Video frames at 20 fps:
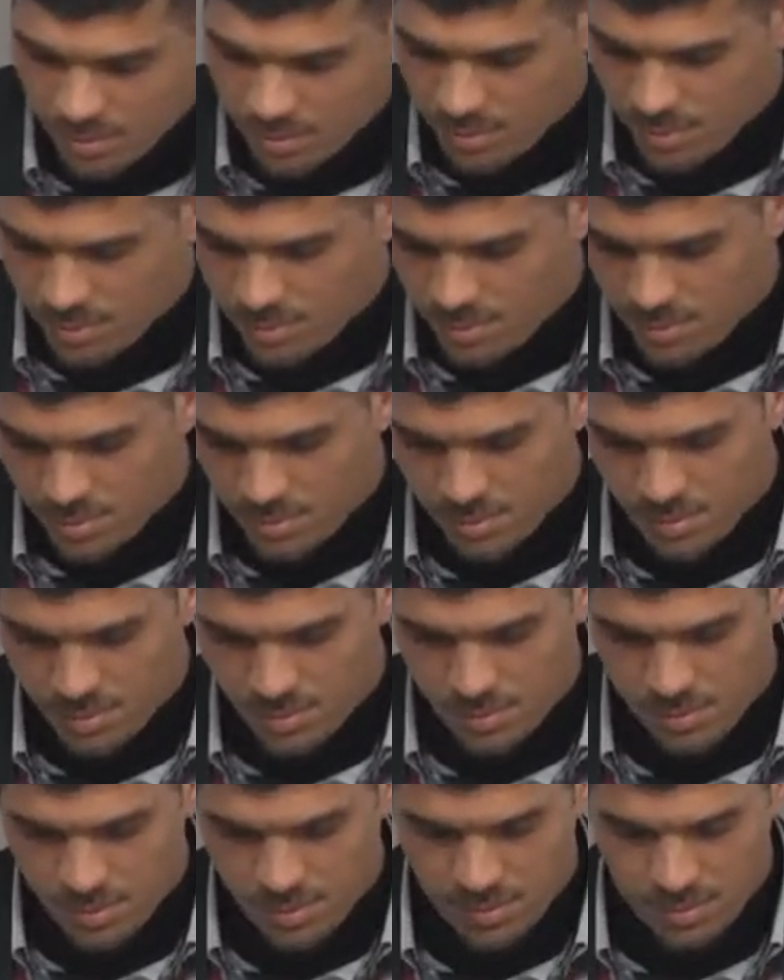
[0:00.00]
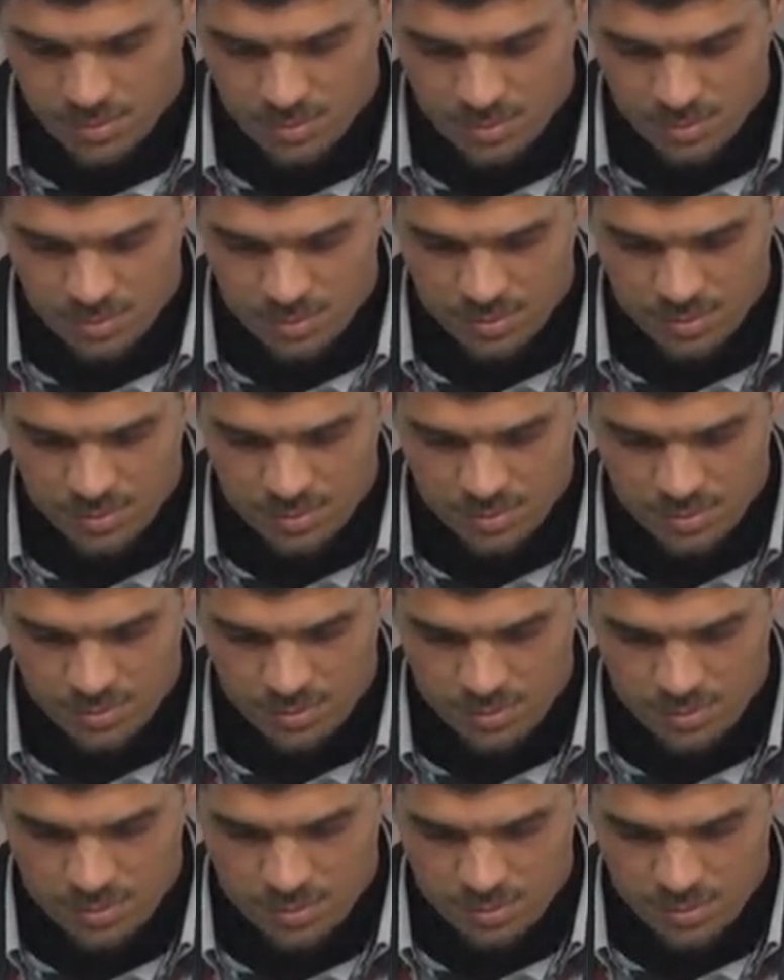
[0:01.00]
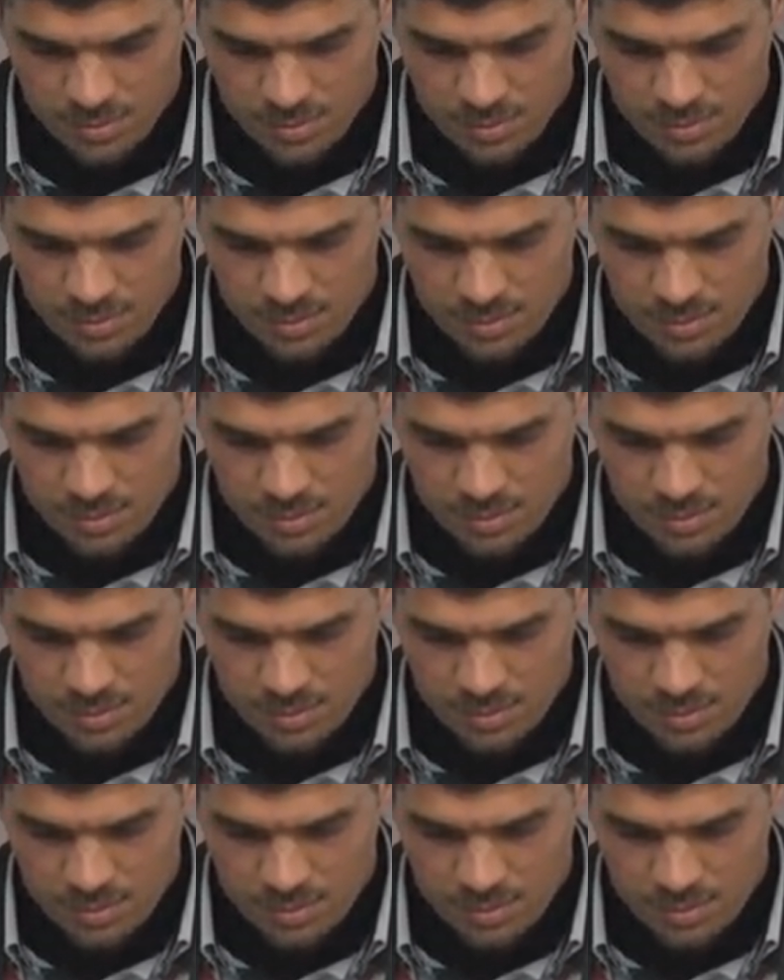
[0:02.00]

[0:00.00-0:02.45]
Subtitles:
Nothing is said.